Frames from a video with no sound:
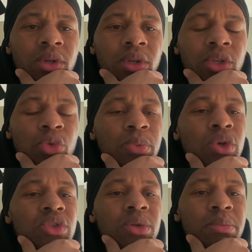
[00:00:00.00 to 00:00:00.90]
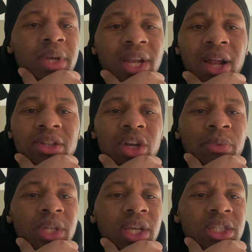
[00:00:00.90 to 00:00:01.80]
You supposed to been out that
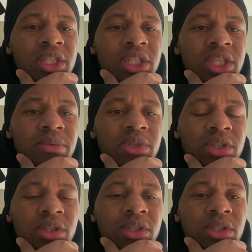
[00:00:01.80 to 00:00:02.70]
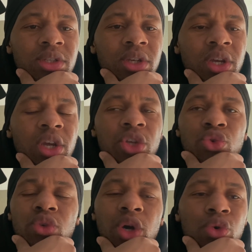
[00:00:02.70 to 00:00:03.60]
relationship, sis. You
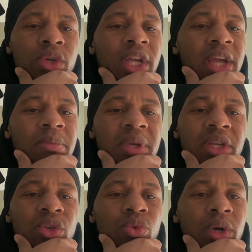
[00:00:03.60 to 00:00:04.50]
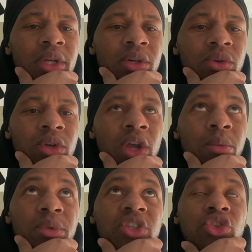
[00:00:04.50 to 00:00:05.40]
know he ain't mean you well.
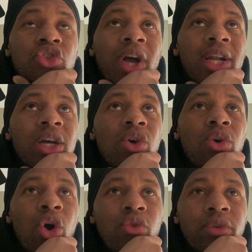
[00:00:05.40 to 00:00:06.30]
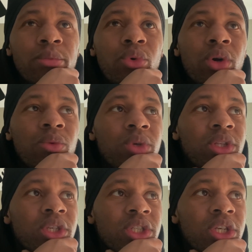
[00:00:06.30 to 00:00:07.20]
But you try to go overboard with the
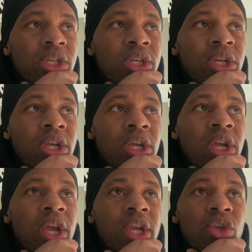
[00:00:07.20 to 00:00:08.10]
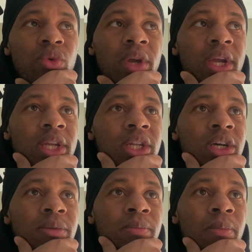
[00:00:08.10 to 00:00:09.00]
shit, and you end
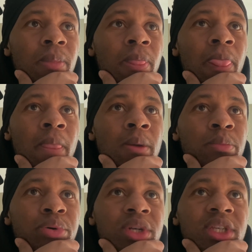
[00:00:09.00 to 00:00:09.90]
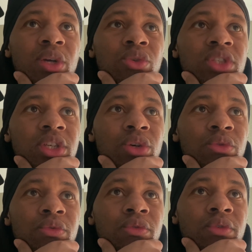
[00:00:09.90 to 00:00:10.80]
up putting
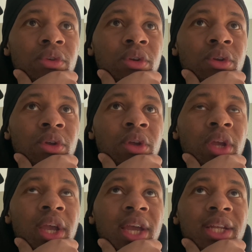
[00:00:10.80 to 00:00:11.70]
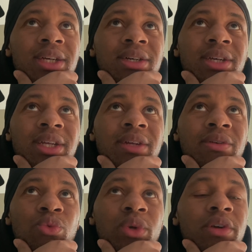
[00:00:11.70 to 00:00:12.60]
yourself in a
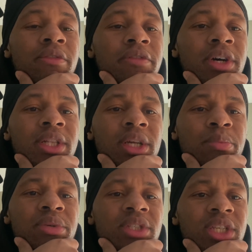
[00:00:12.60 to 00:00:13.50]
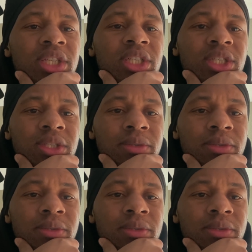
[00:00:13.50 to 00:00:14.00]
real fucked up position.